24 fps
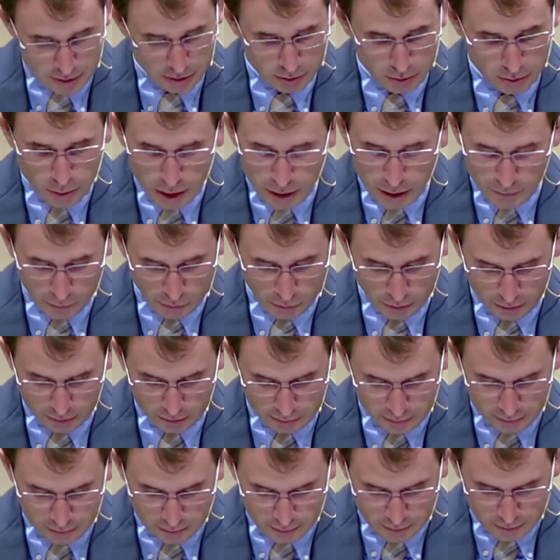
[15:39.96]
whoever.
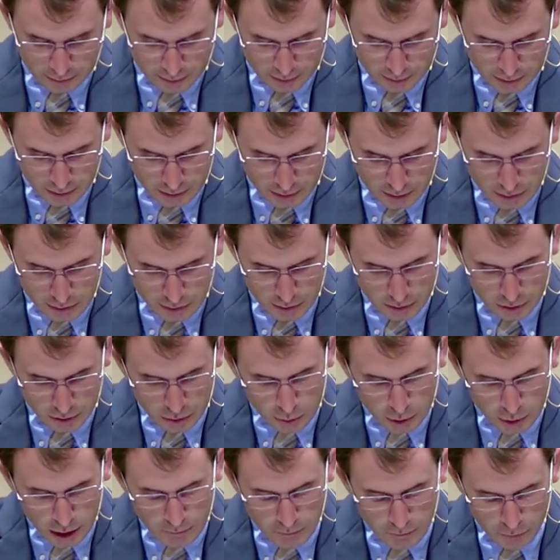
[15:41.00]
So,
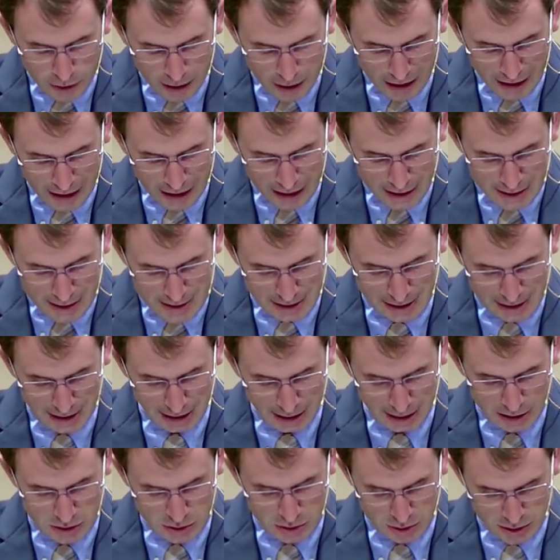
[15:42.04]
whoever has an
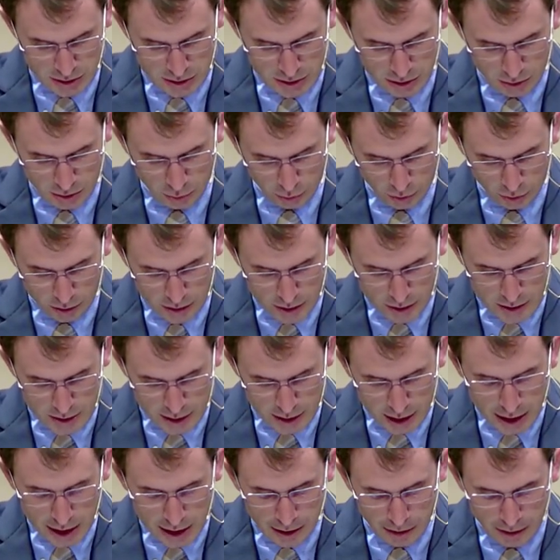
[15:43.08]
interest or a
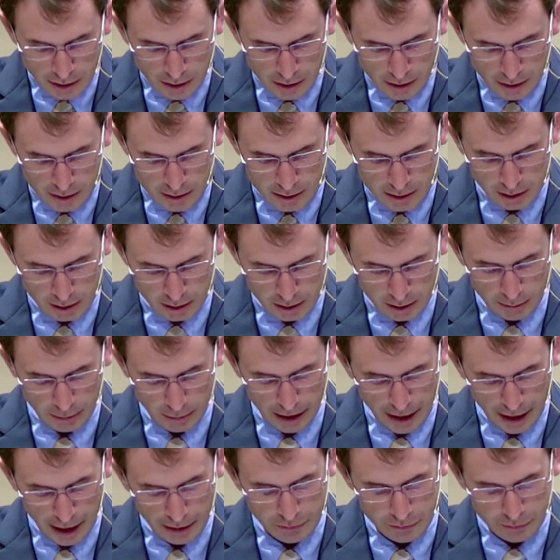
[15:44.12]
desire to come
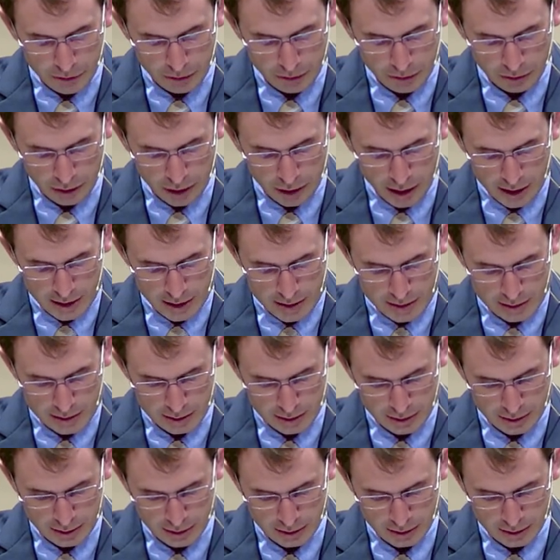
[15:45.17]
after Christ,